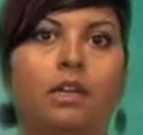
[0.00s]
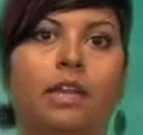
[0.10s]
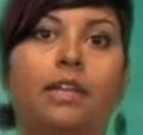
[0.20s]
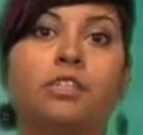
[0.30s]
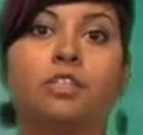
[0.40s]

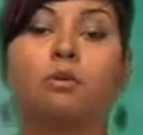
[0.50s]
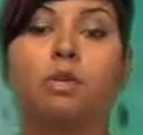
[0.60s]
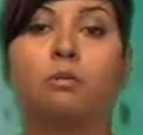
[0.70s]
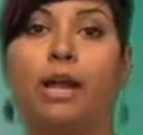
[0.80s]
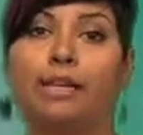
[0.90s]
Next, you
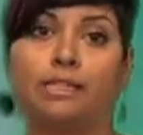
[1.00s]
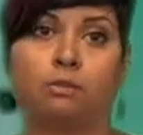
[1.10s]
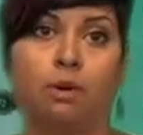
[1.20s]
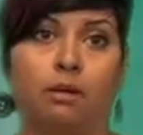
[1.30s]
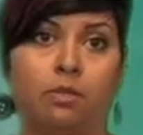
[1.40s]
work
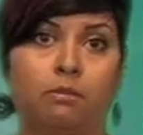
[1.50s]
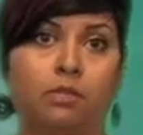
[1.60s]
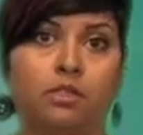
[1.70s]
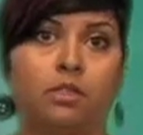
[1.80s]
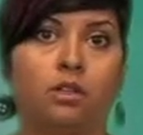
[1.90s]
practice
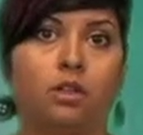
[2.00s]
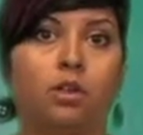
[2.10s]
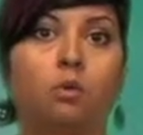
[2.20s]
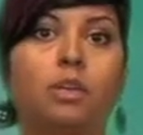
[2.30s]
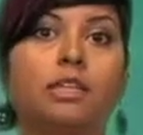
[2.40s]
problems.
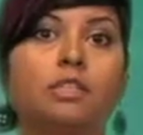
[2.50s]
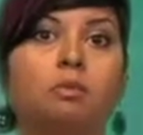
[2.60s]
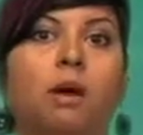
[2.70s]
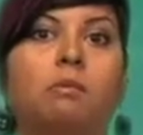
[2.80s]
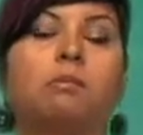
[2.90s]
You work these
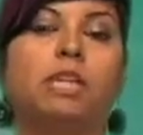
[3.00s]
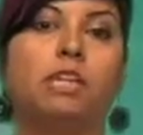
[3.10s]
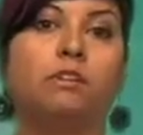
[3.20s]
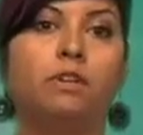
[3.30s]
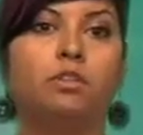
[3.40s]
problems
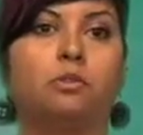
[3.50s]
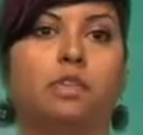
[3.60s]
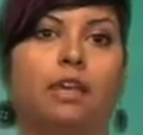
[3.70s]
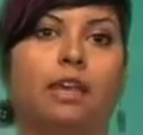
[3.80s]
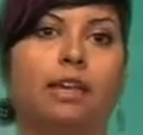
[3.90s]

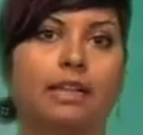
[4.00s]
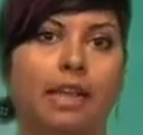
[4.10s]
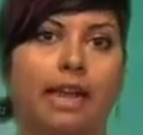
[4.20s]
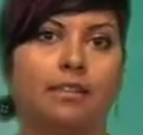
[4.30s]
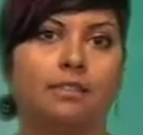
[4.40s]
individually in
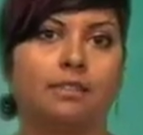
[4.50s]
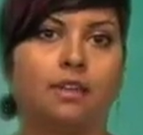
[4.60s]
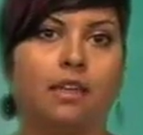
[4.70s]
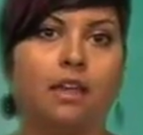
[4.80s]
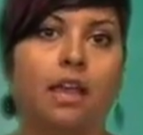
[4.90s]
class,
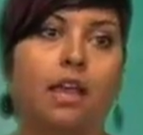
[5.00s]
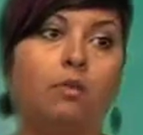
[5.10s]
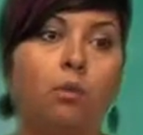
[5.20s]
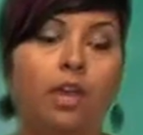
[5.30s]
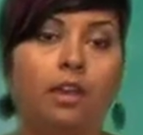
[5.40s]

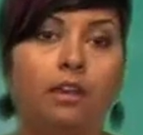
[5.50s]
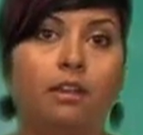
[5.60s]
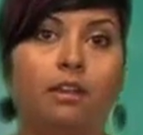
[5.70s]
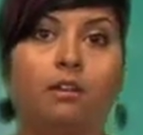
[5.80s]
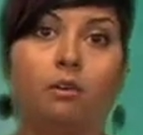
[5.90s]
and
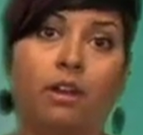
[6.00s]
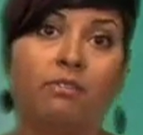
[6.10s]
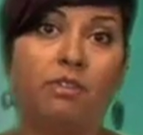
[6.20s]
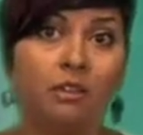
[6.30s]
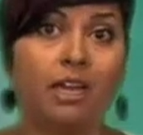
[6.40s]
when or
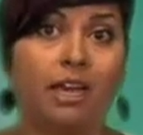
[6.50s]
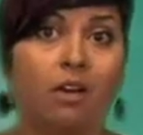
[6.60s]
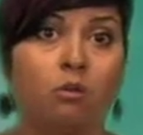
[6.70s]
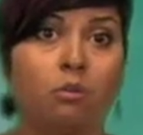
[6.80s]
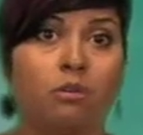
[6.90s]
if you need
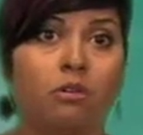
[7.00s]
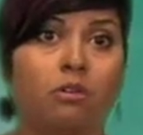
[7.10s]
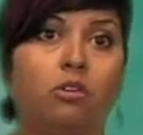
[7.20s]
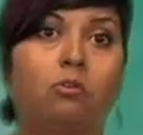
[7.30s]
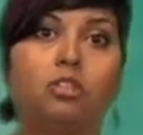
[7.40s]
help,
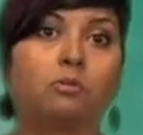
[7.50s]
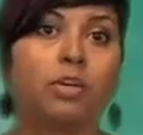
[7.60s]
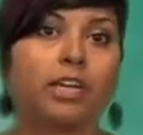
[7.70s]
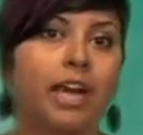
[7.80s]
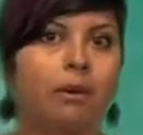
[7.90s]
you just
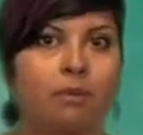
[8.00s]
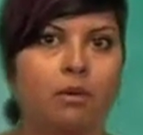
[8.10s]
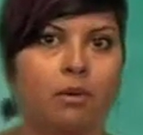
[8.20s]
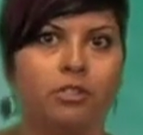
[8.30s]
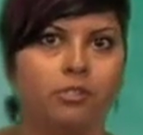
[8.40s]
put a cup
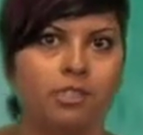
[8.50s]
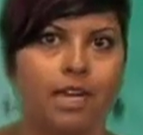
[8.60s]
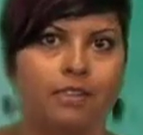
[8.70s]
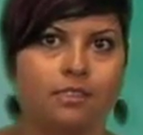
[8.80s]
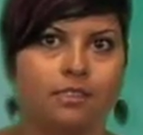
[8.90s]
up on your
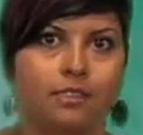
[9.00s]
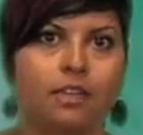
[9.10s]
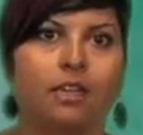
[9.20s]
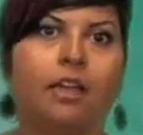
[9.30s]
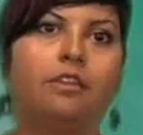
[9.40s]
desk
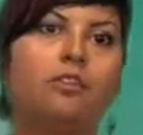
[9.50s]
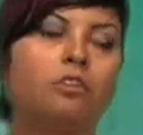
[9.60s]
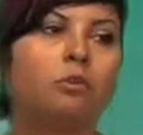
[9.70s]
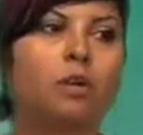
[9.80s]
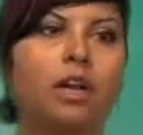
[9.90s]
and the
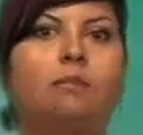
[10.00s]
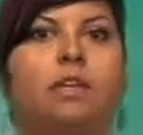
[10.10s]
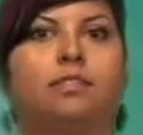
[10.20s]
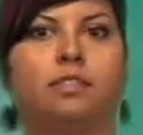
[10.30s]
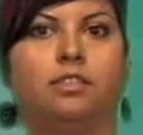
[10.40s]
tutor will come
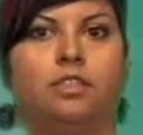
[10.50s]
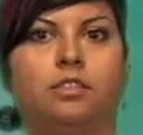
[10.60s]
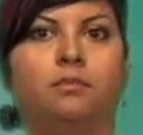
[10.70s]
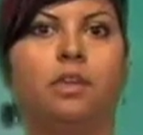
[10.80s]
and assist you.